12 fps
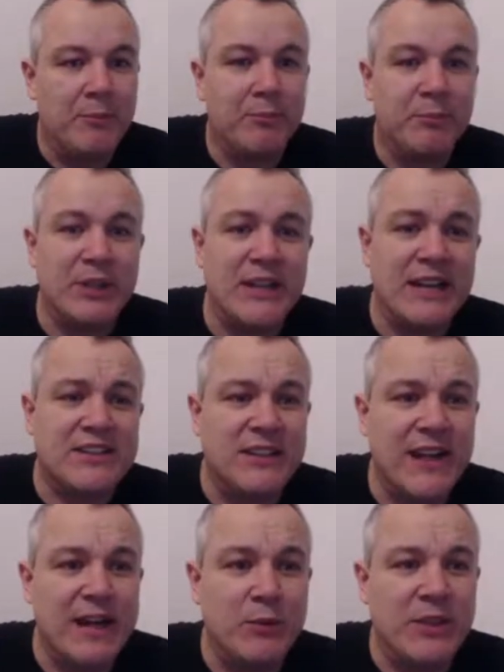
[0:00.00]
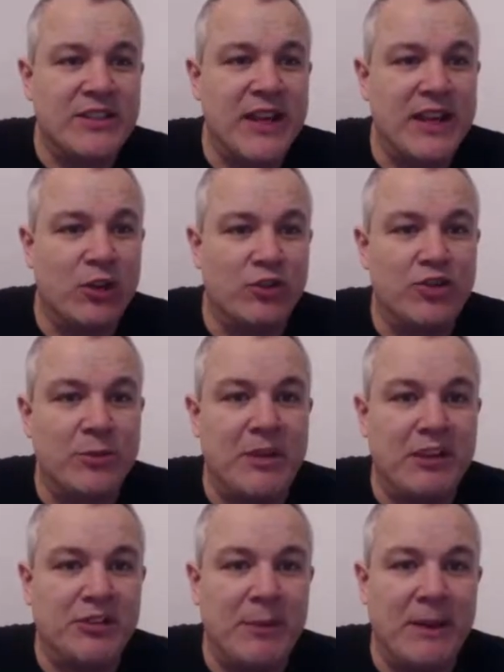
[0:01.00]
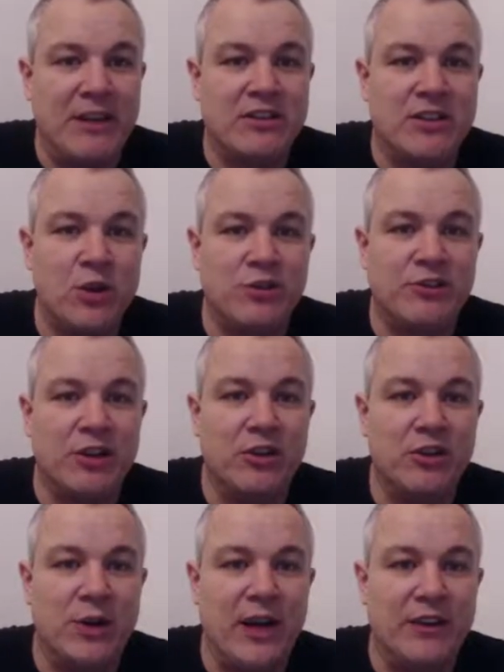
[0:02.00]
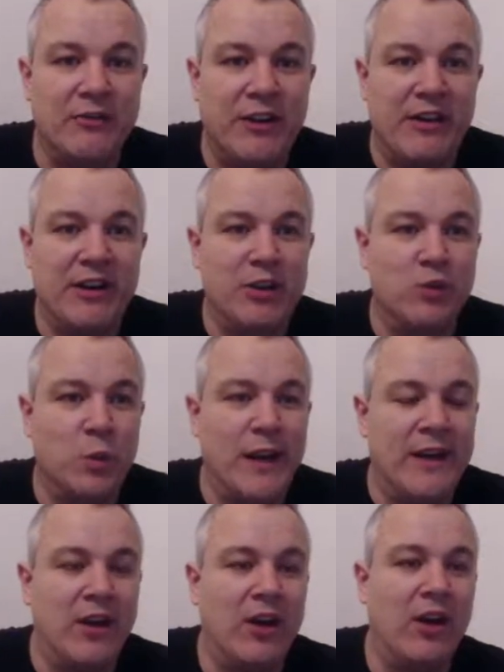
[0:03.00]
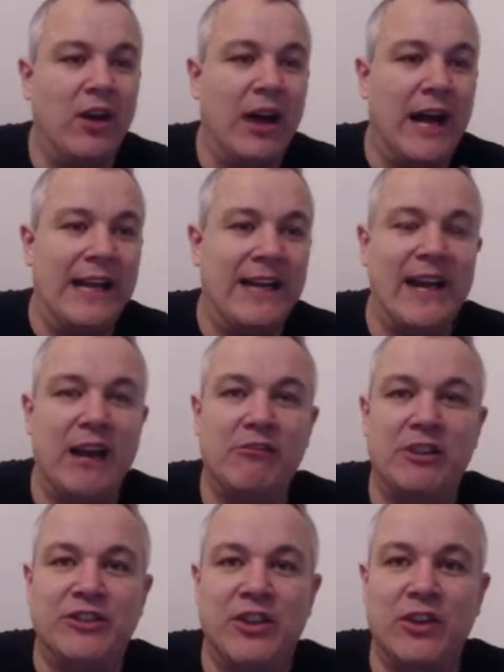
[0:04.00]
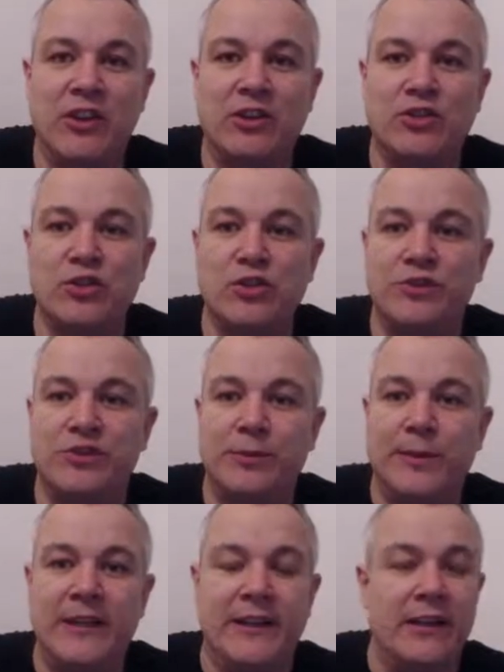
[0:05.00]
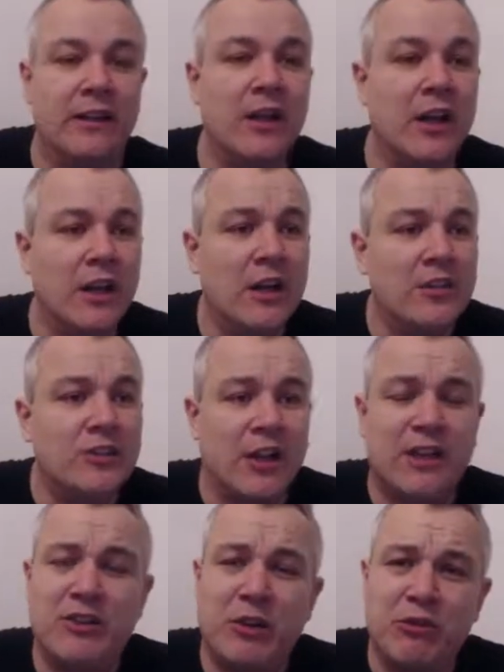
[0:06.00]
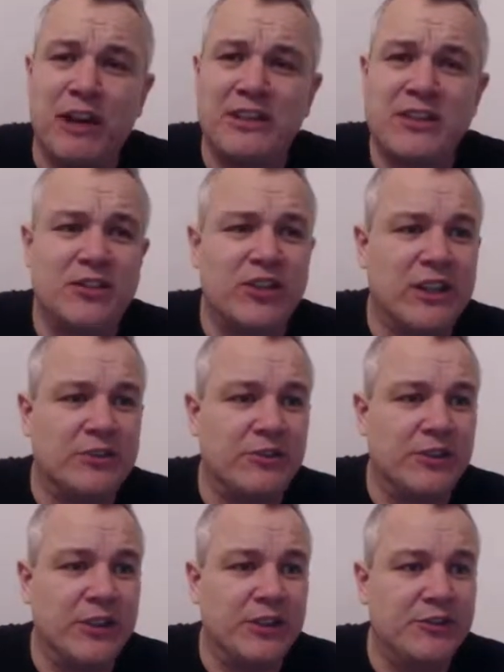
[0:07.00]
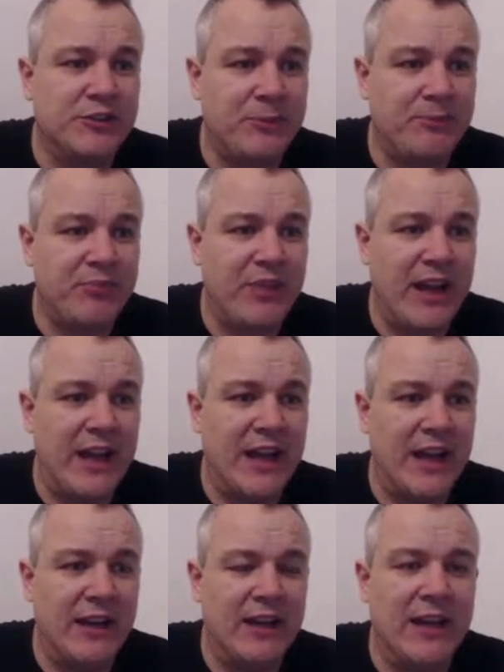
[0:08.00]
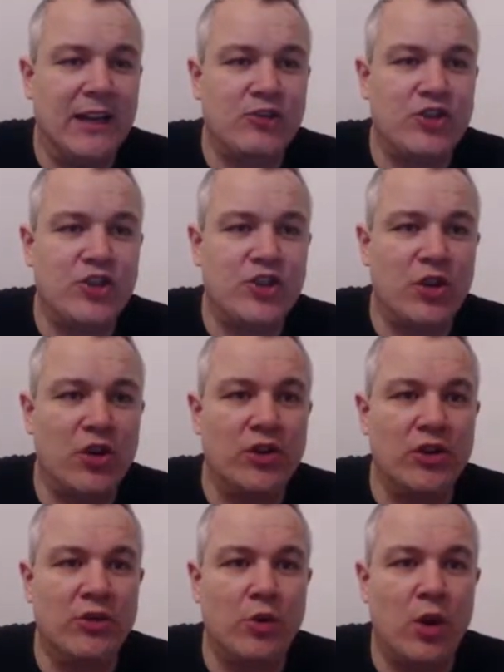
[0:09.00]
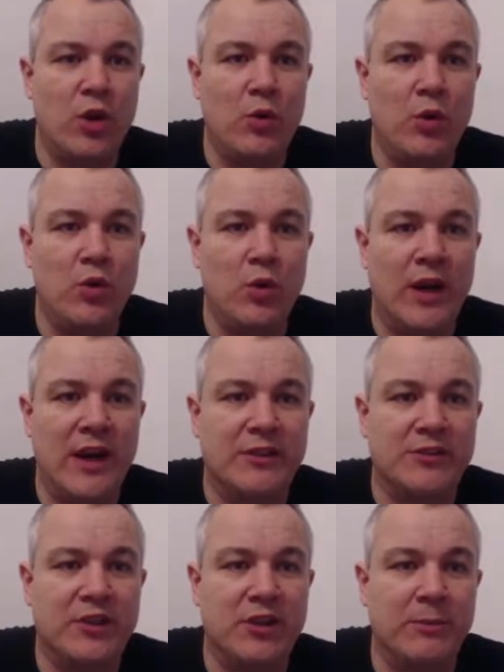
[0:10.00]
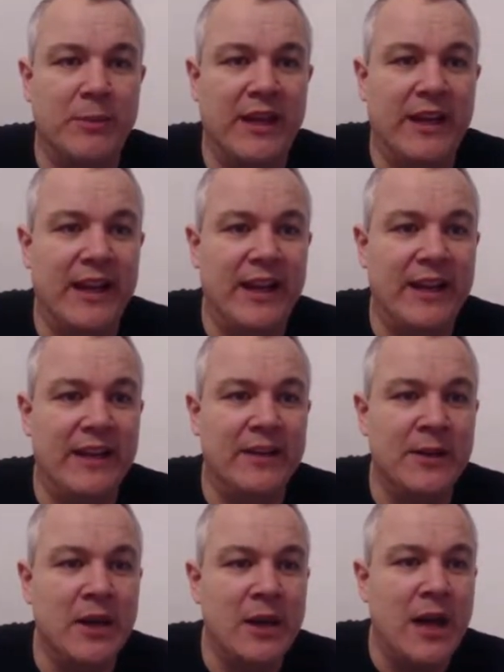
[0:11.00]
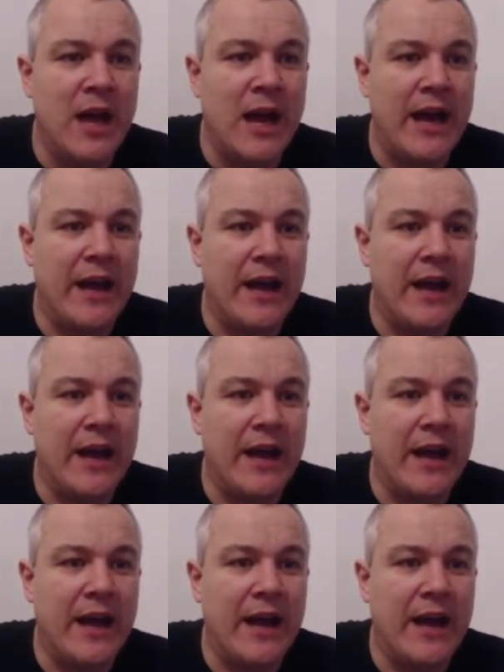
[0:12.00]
But yeah, today we take on Gimnasia Mendoza, who had a very good win in their return to the Superliga. So let's get right to the transfers and show you who has come in.